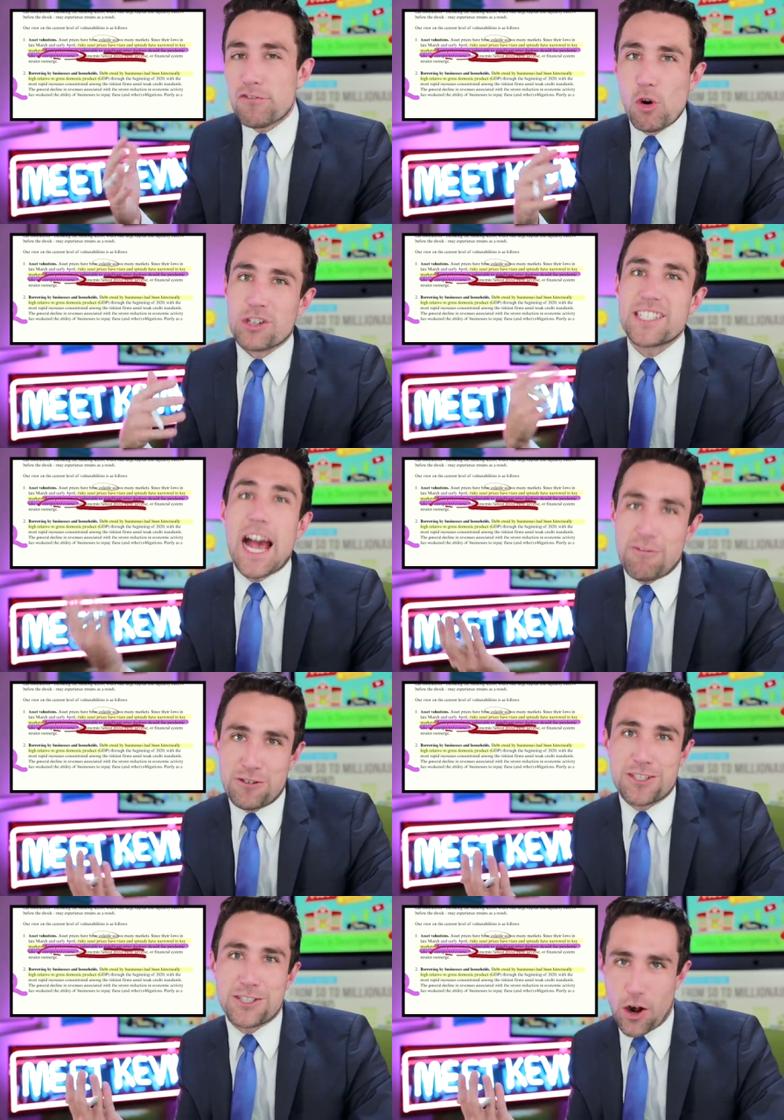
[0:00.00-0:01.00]
of course,
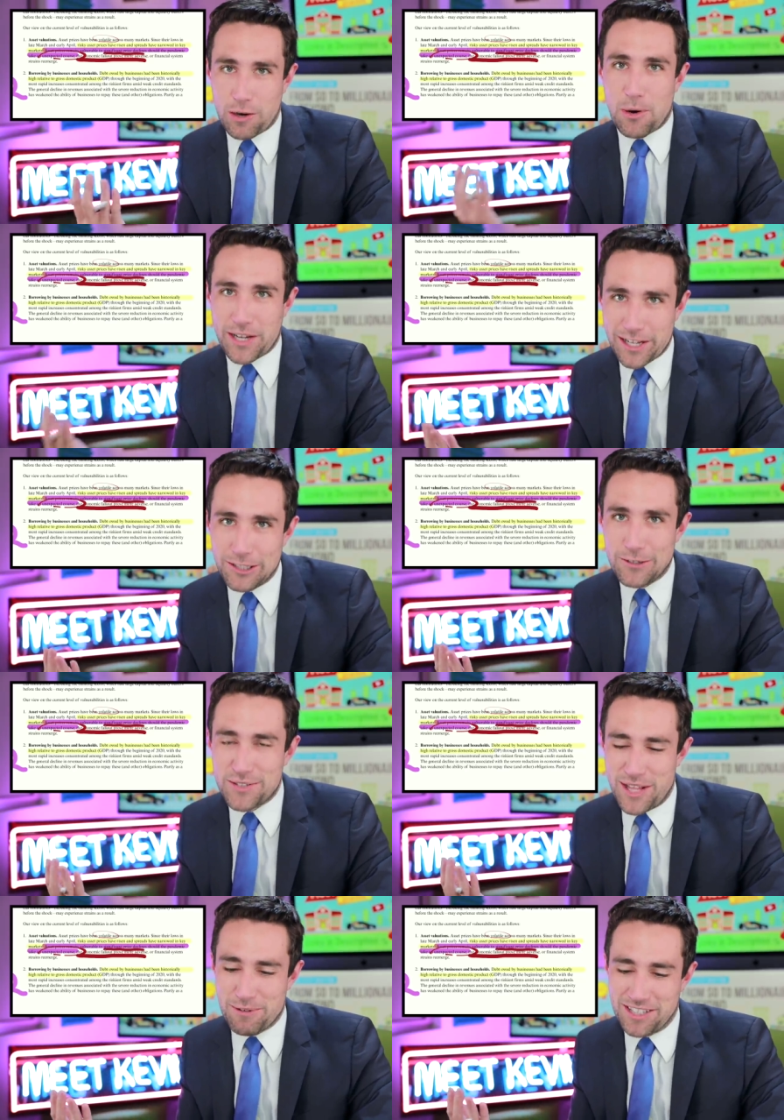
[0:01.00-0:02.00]
after the stock market
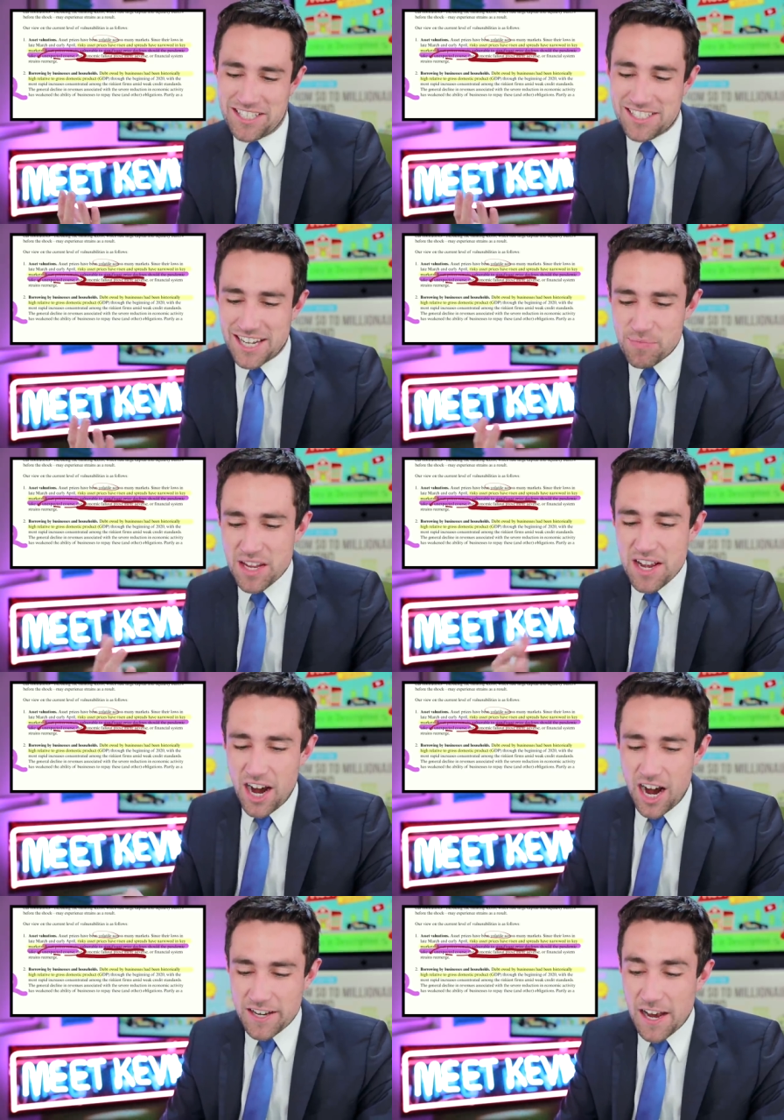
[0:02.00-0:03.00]
closed, they released it
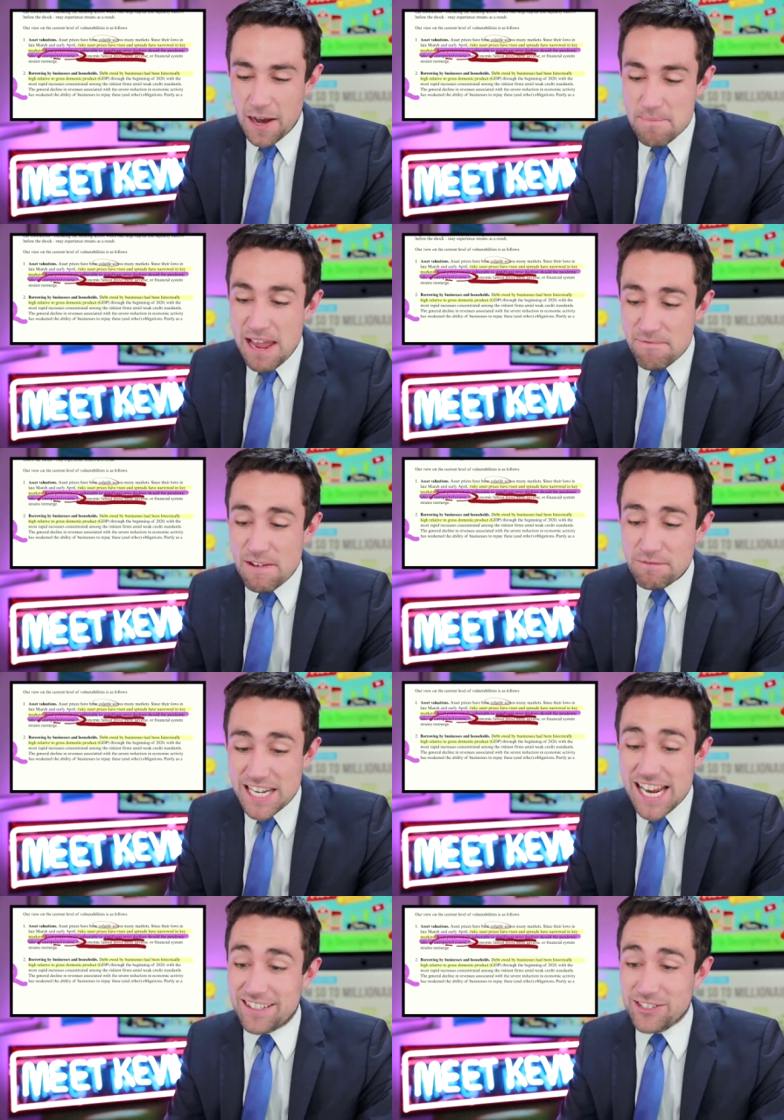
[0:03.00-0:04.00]
on uh, May
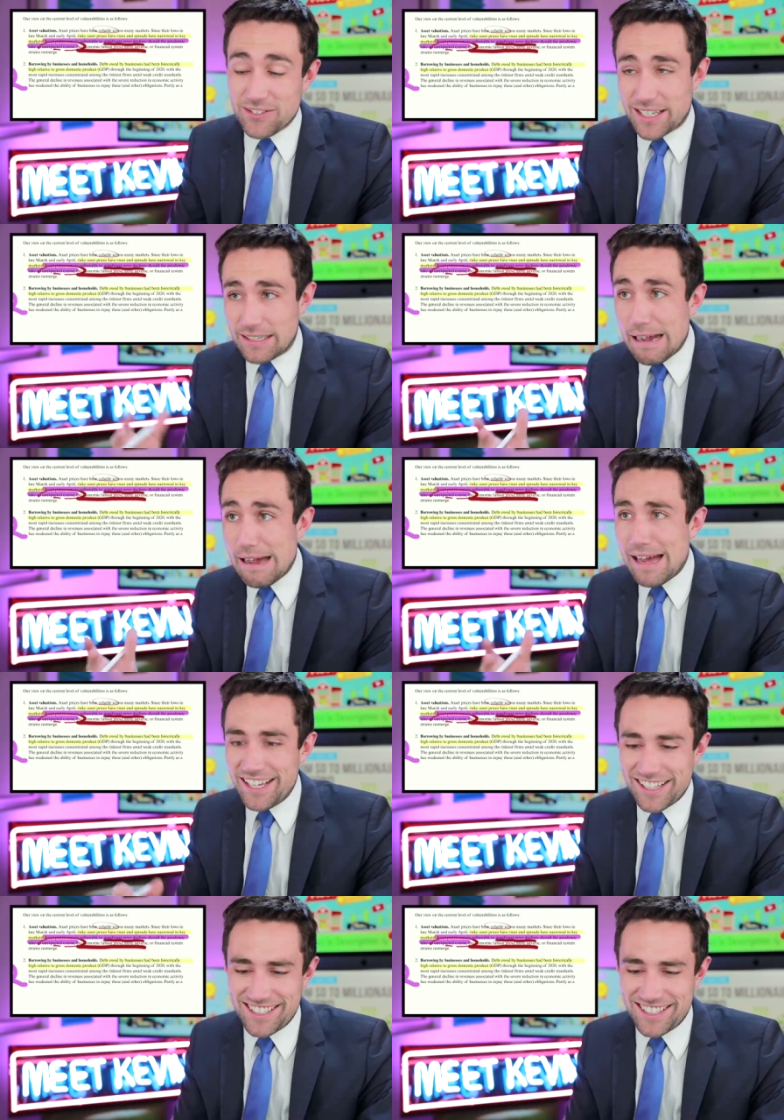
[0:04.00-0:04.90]
15th. So it's like, ah,